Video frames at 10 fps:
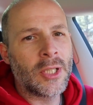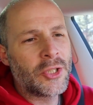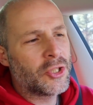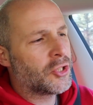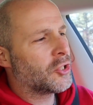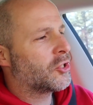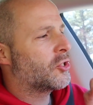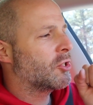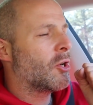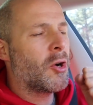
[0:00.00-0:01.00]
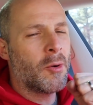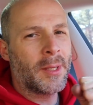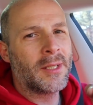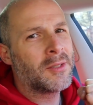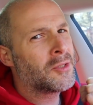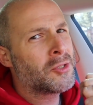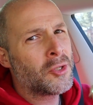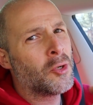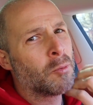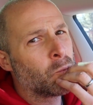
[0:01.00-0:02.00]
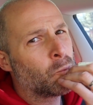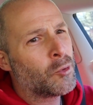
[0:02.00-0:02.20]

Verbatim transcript: it just looks oh my so